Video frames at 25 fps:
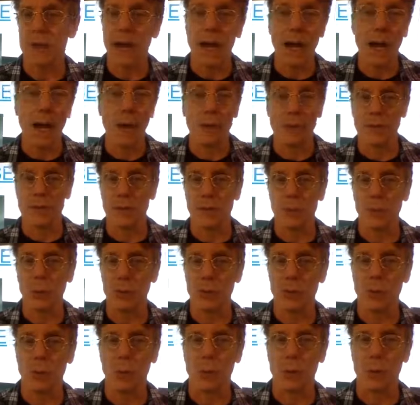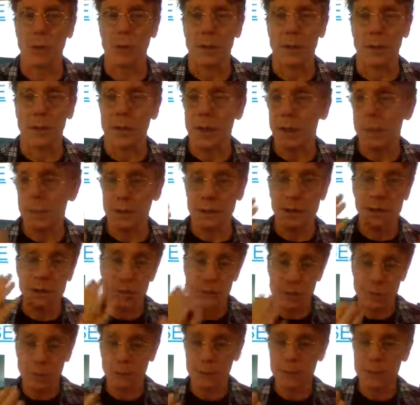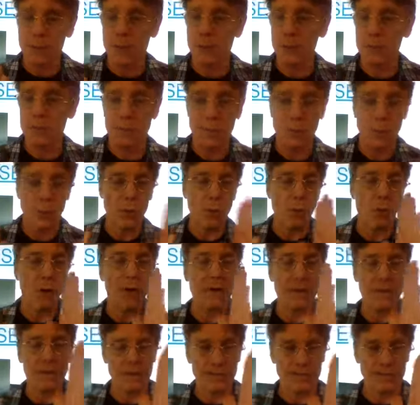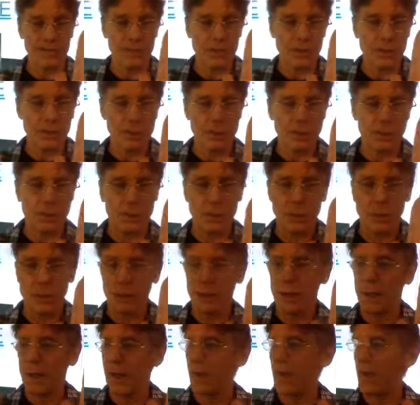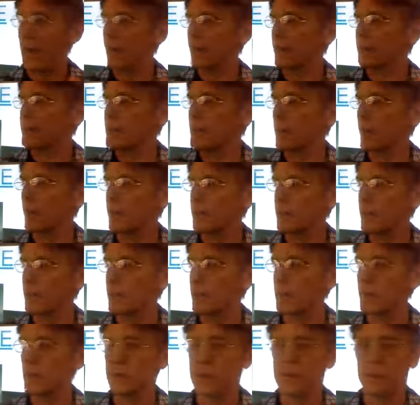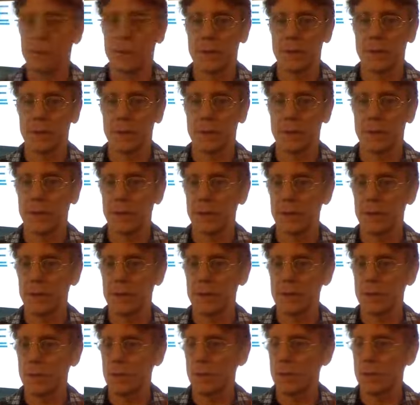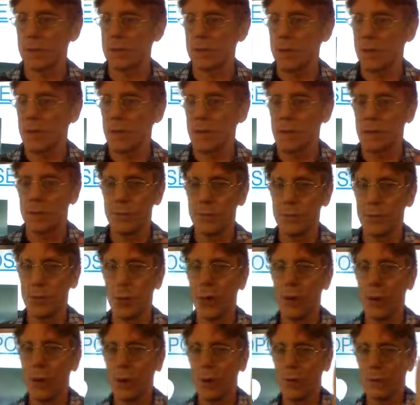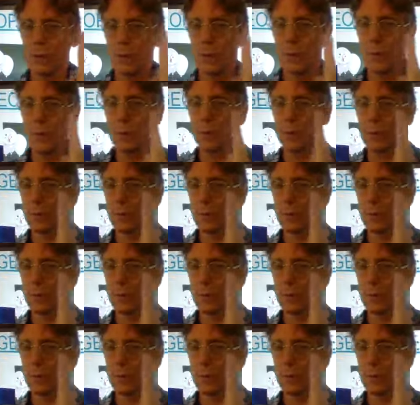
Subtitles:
how is that going to work? Because sometimes we want the vehicle and the augmented reality experience to be